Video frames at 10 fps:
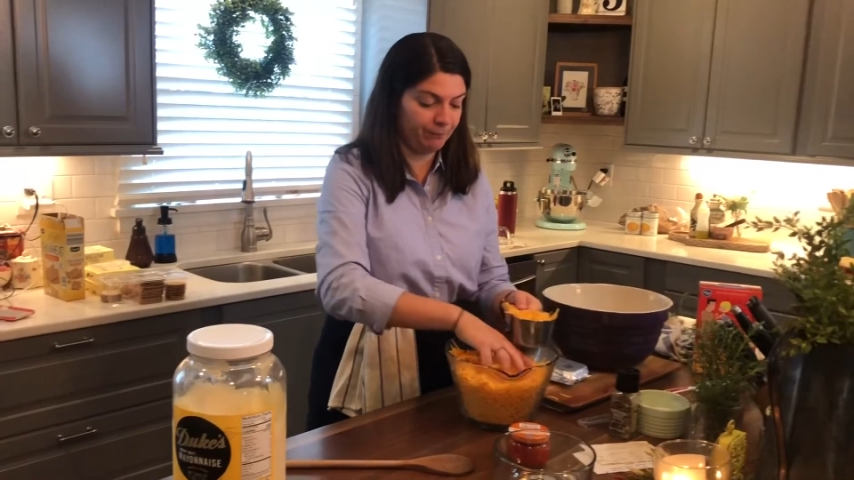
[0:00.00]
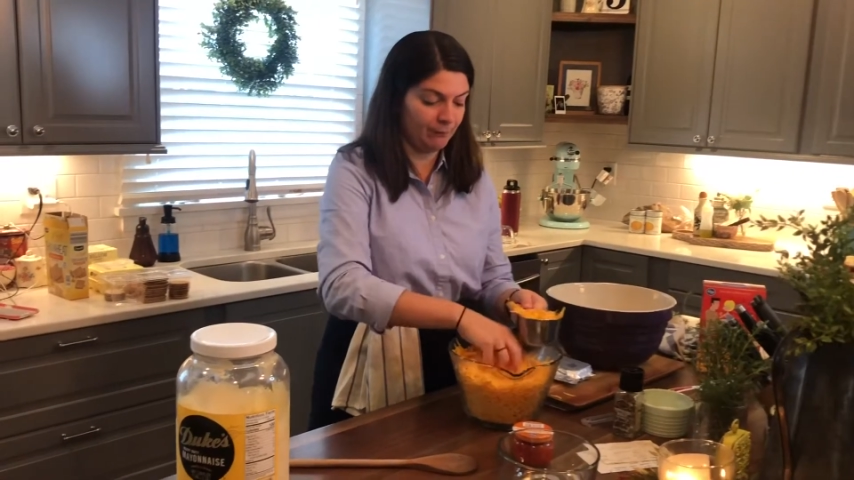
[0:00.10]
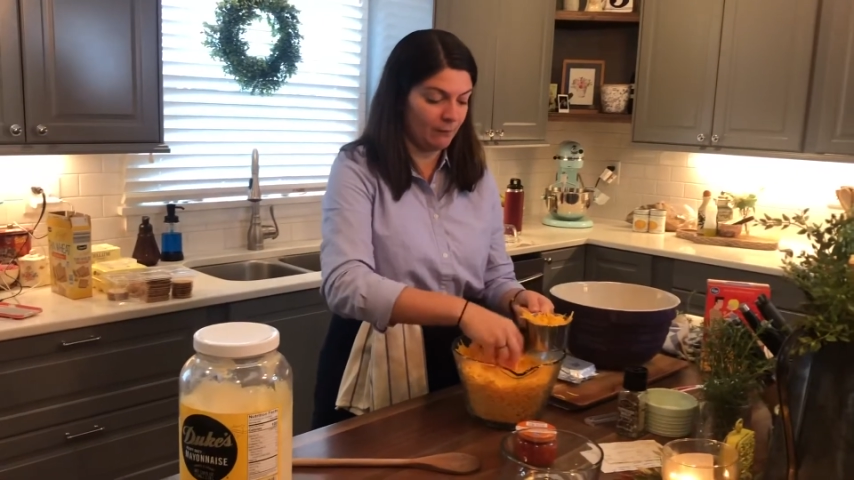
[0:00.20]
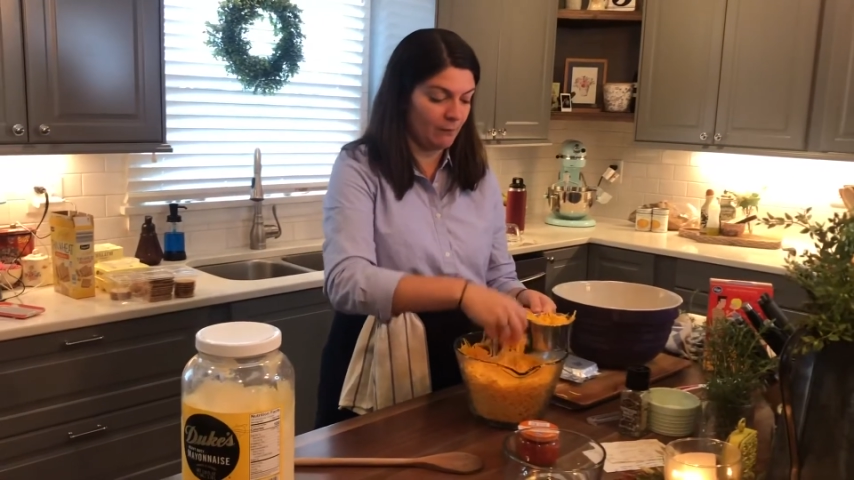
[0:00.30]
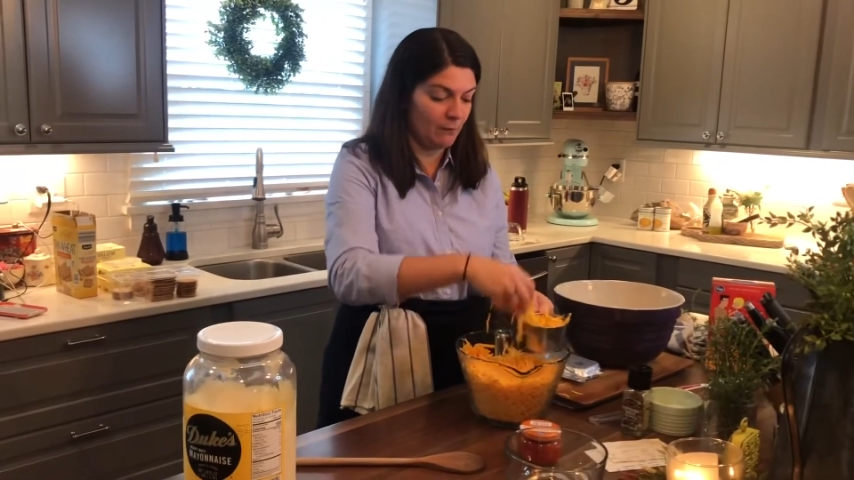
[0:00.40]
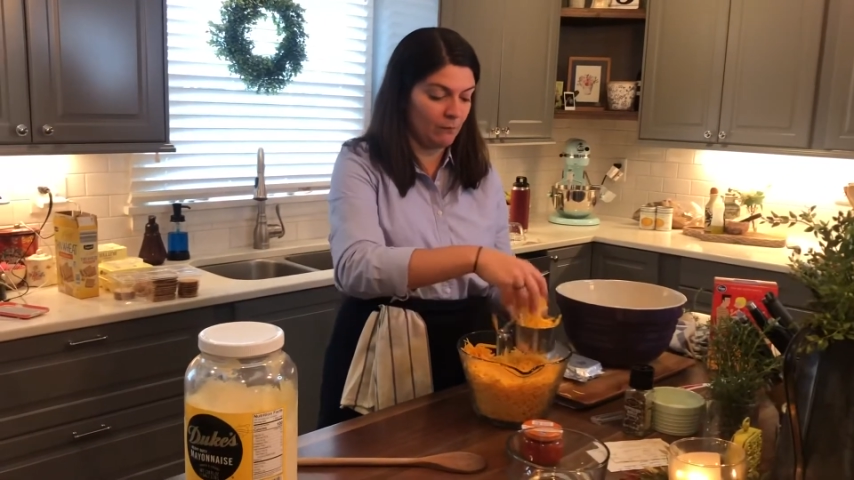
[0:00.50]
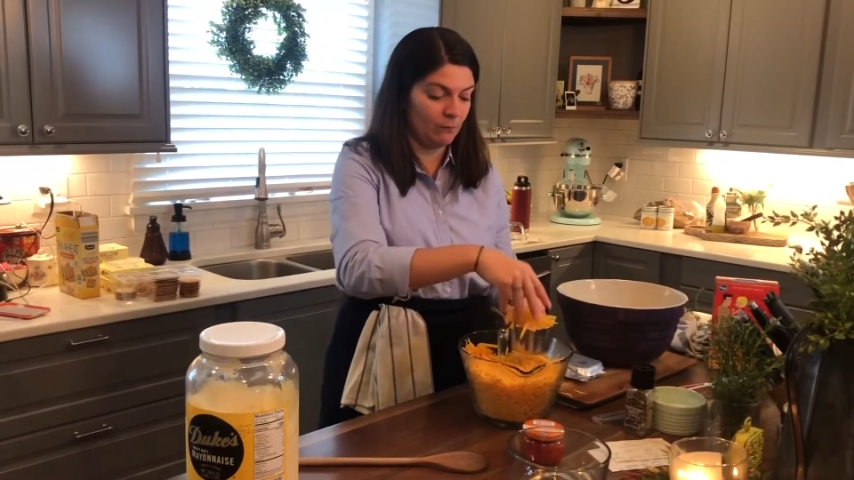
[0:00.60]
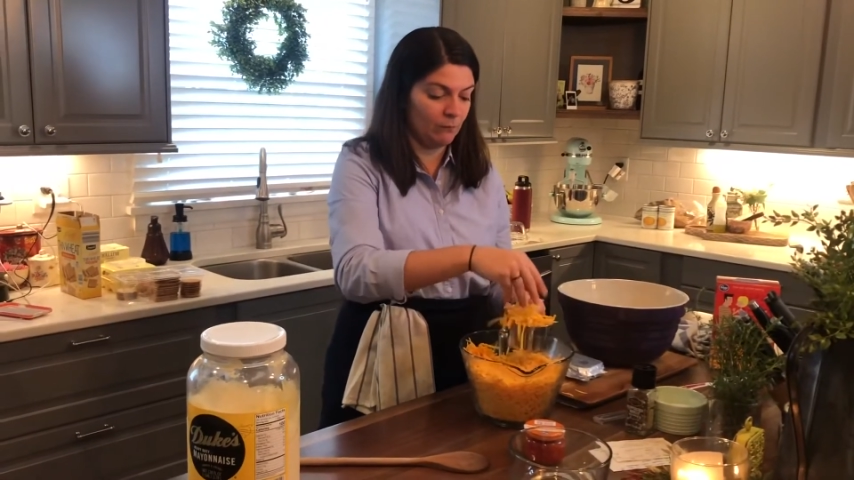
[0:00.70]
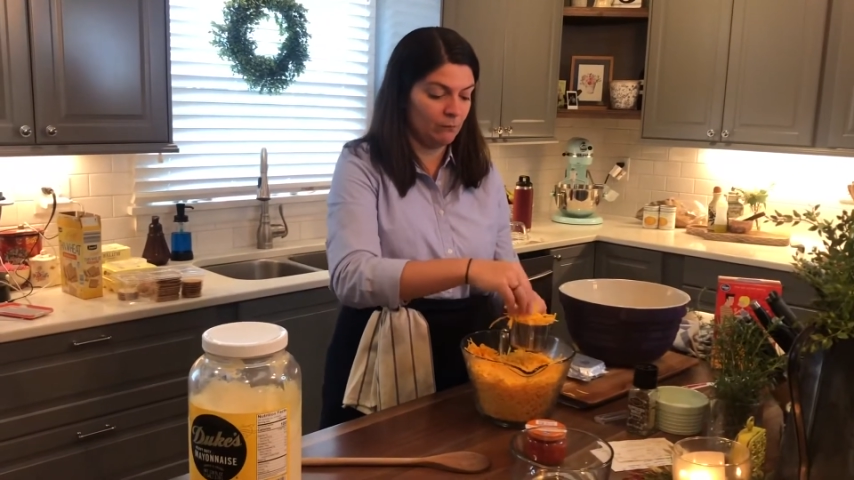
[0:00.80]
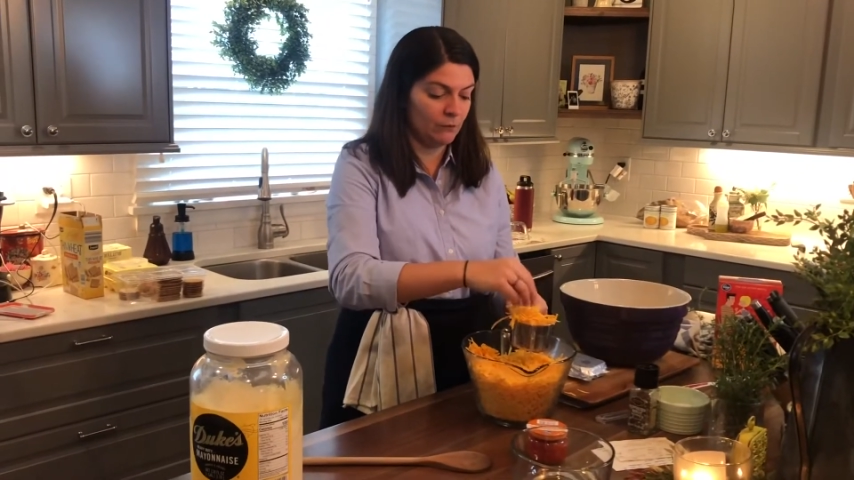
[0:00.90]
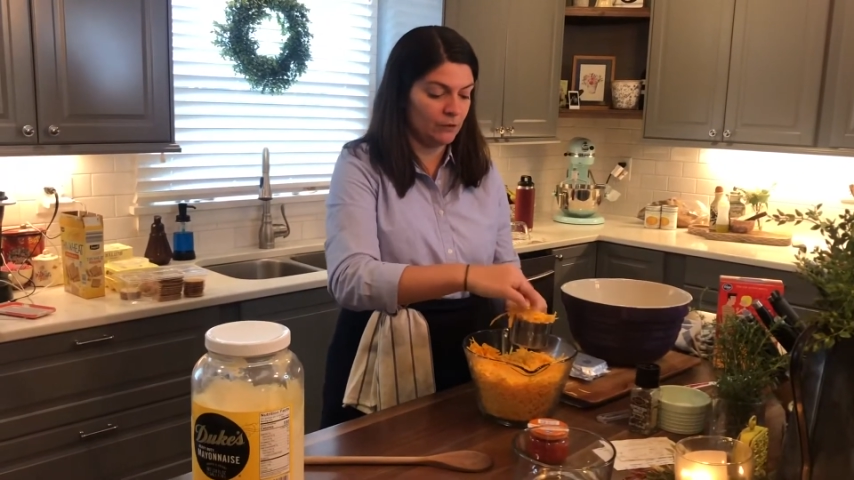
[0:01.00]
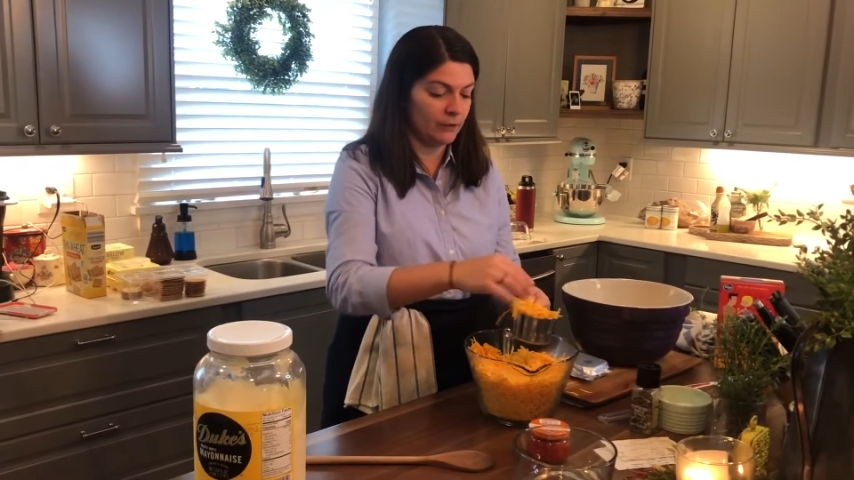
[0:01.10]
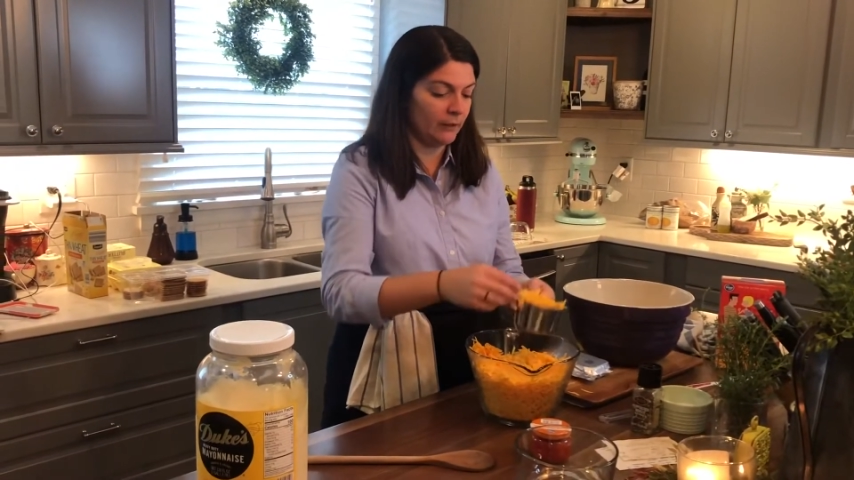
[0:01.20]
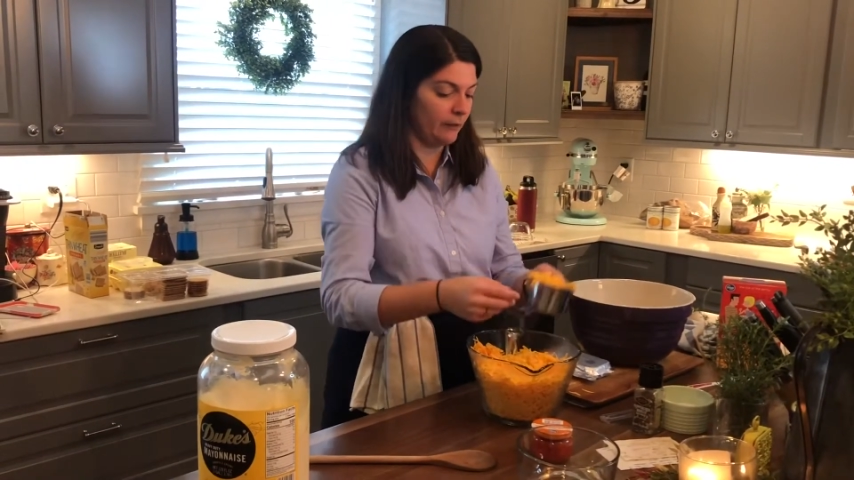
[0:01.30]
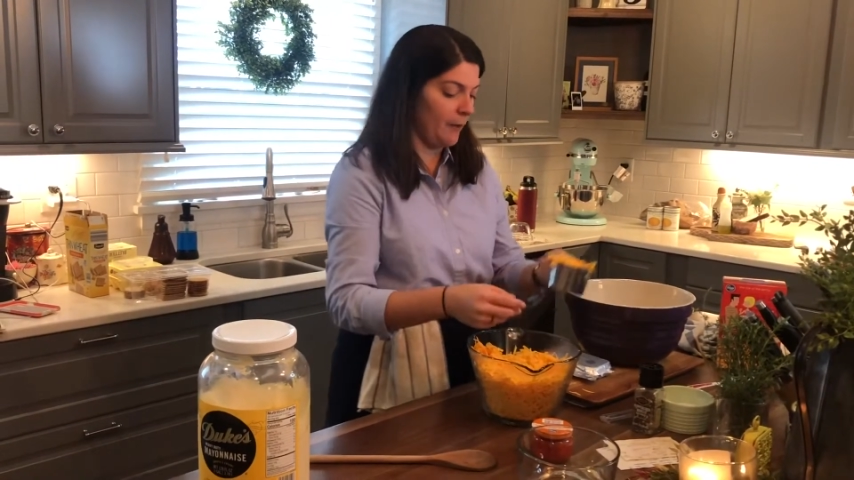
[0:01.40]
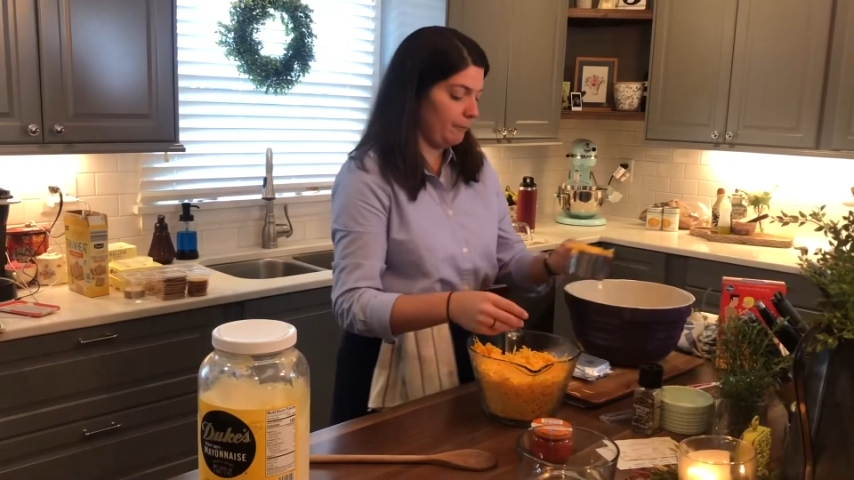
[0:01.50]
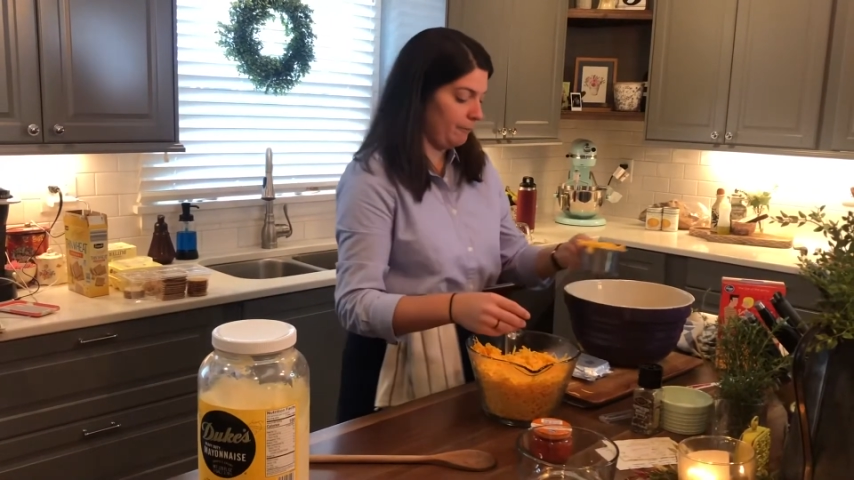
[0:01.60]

Just like that.